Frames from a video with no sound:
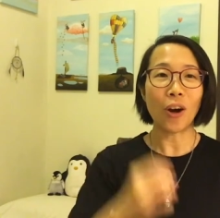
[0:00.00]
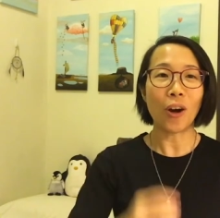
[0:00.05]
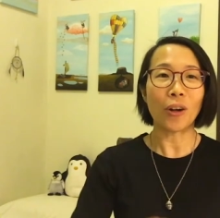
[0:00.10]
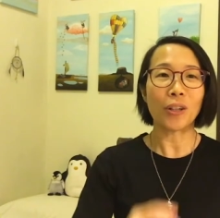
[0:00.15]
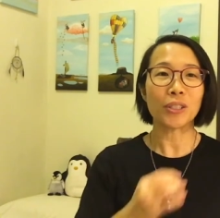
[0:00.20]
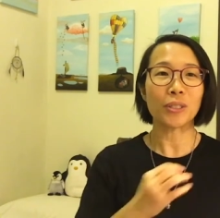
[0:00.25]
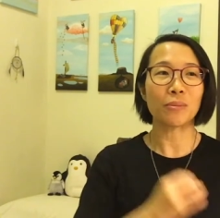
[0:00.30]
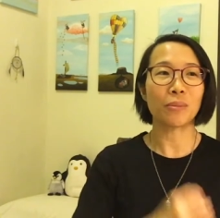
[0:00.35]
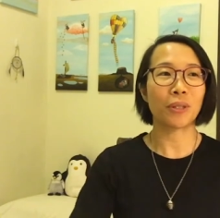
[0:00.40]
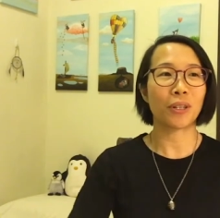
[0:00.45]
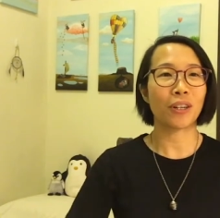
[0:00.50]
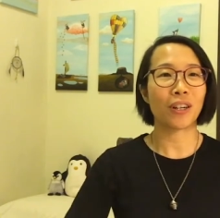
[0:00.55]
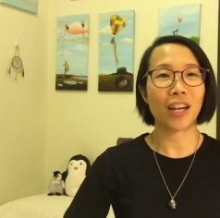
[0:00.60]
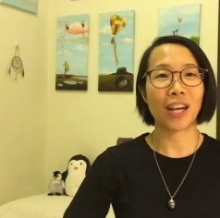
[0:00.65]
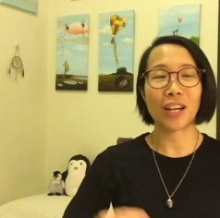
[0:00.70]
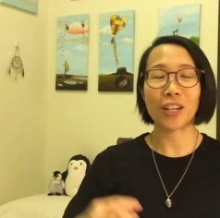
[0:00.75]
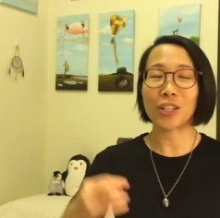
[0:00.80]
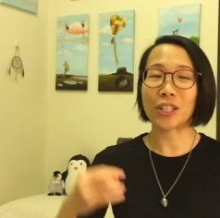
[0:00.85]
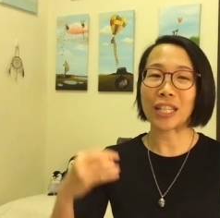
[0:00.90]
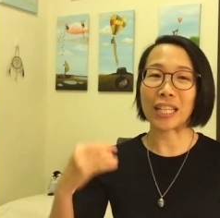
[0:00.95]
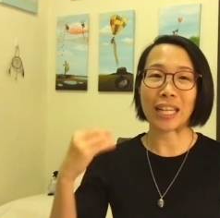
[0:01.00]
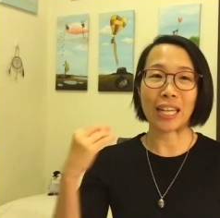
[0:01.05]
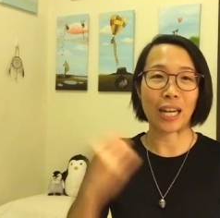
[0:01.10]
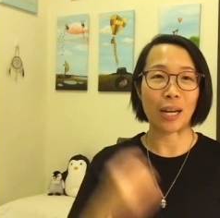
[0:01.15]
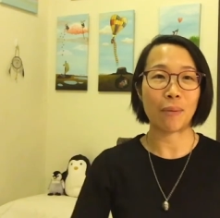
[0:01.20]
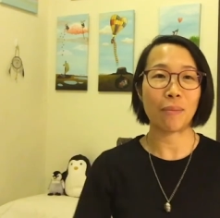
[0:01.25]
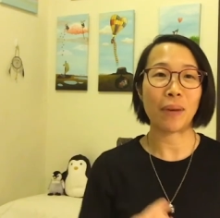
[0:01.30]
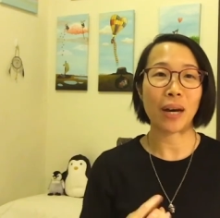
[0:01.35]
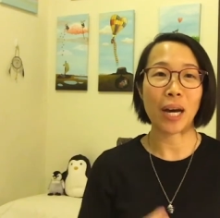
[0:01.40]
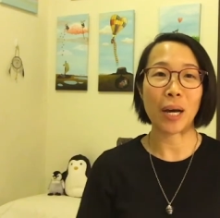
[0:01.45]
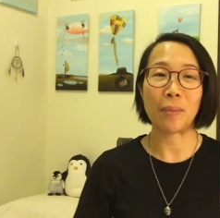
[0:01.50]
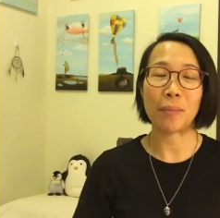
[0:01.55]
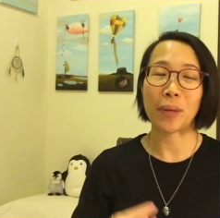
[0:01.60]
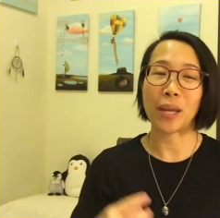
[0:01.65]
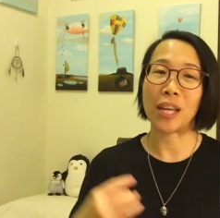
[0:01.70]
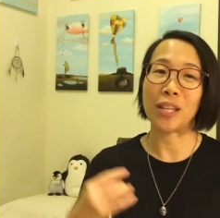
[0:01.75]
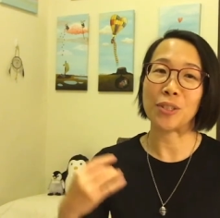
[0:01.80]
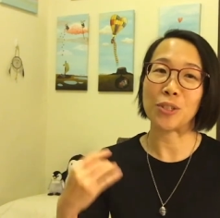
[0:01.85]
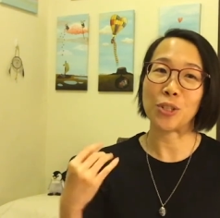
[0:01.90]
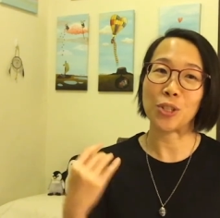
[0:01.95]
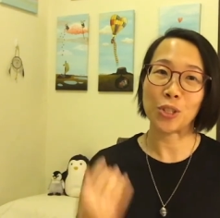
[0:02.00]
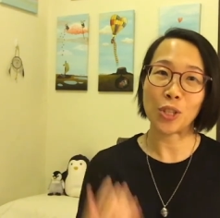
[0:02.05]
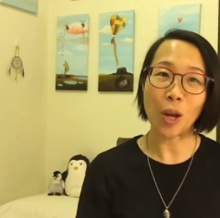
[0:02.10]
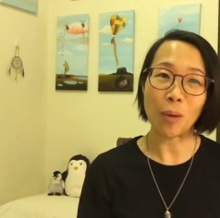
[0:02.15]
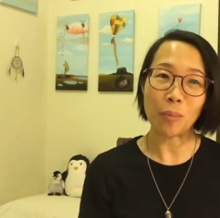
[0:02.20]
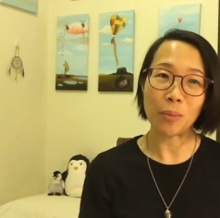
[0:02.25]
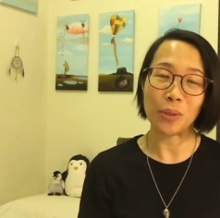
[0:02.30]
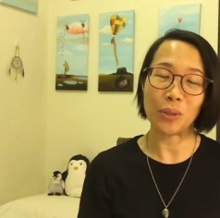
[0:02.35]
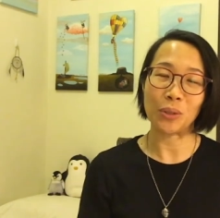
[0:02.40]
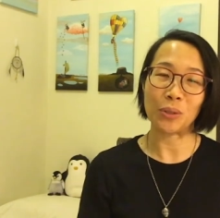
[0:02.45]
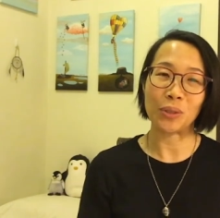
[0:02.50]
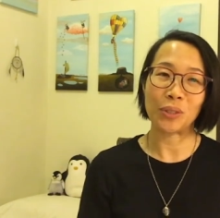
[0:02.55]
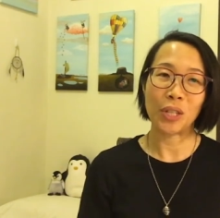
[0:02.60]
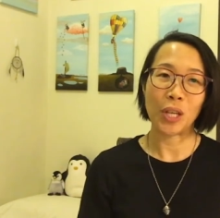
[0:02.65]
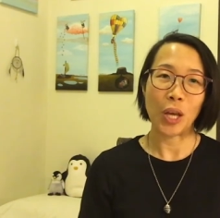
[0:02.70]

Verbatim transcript: all the more are going to come up and stop you